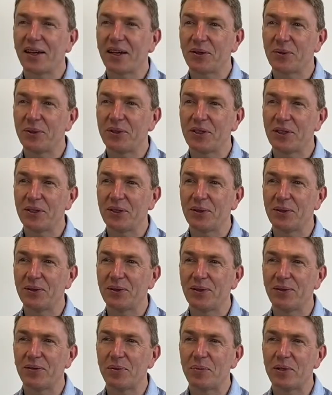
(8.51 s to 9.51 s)
acquisition
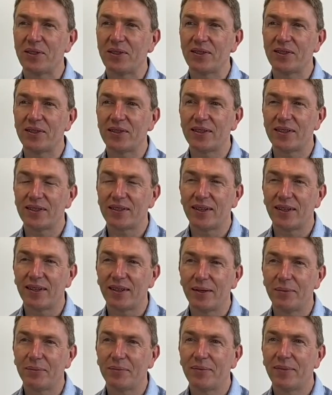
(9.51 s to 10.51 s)
of a business
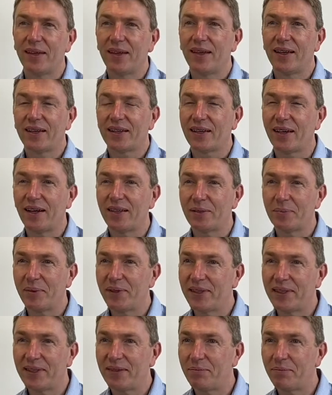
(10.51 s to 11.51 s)
can either
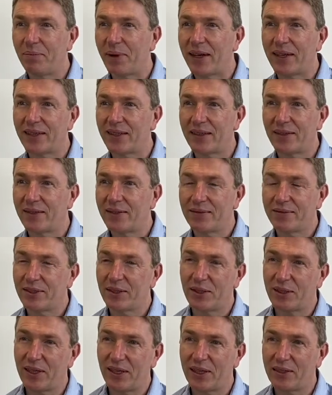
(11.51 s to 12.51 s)
be buying the
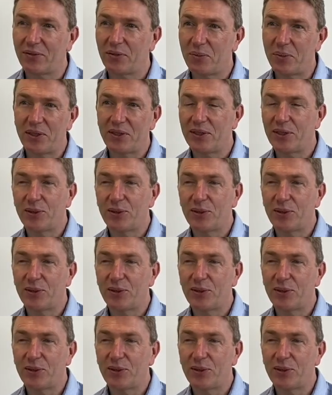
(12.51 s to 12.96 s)
shares of a business,